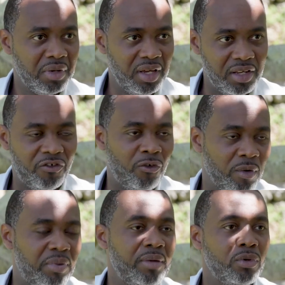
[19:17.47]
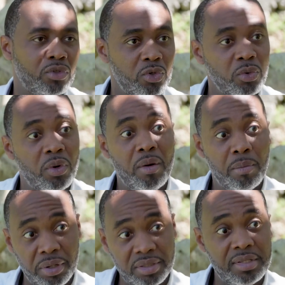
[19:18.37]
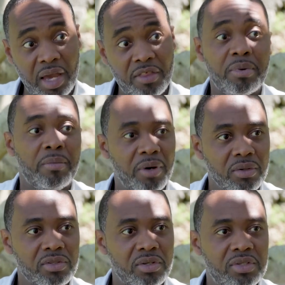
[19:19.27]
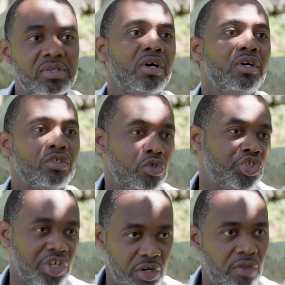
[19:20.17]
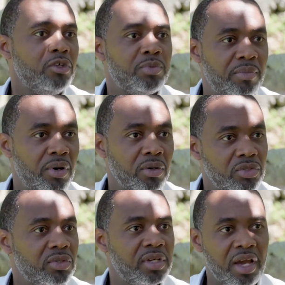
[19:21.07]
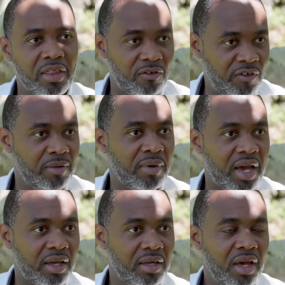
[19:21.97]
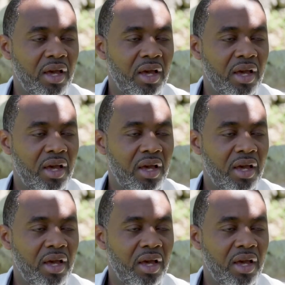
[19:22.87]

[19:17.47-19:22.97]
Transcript: It is for people to put together proposals, to share those proposals, to gather feedback.